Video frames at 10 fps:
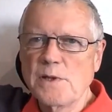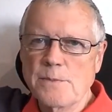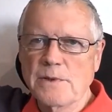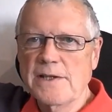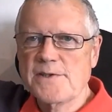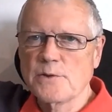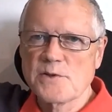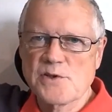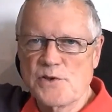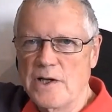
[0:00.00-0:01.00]
people are sort of
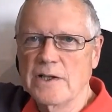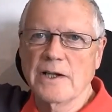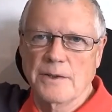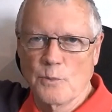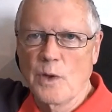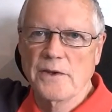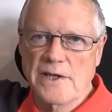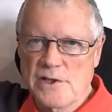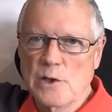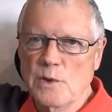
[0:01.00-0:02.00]
strong on what they
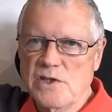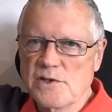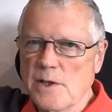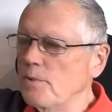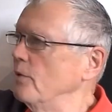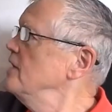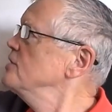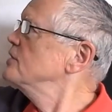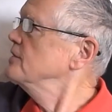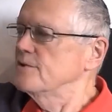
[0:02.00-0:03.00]
do, which is
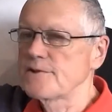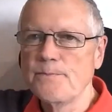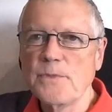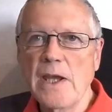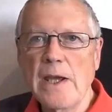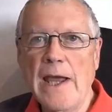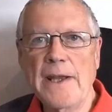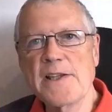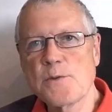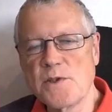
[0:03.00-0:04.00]
operations, and
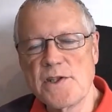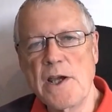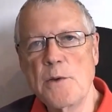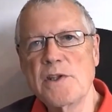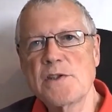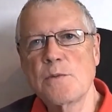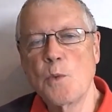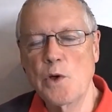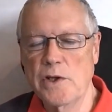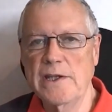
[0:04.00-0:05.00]
that's what's known as
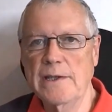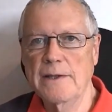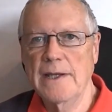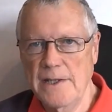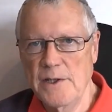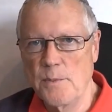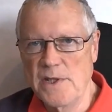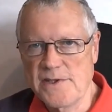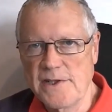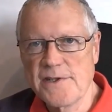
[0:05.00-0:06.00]
working in the
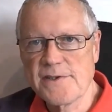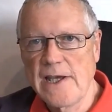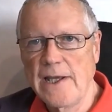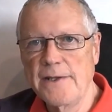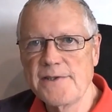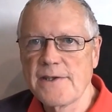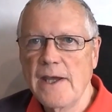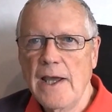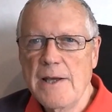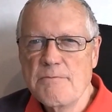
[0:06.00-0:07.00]
business, and
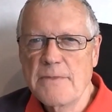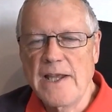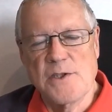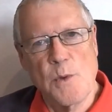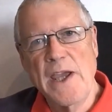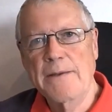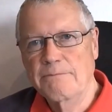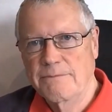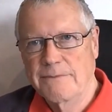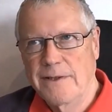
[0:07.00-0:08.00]
that's where
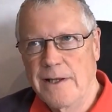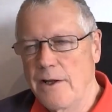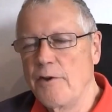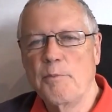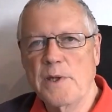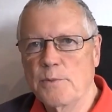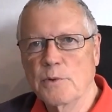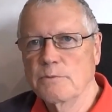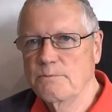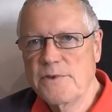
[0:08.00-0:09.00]
a lot of
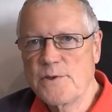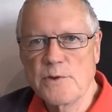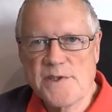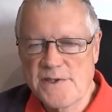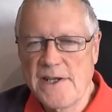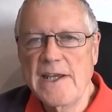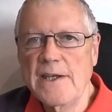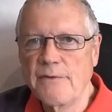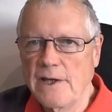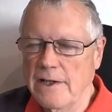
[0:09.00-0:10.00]
people sort of stay,
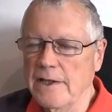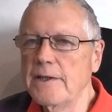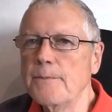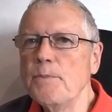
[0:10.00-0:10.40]
if you like.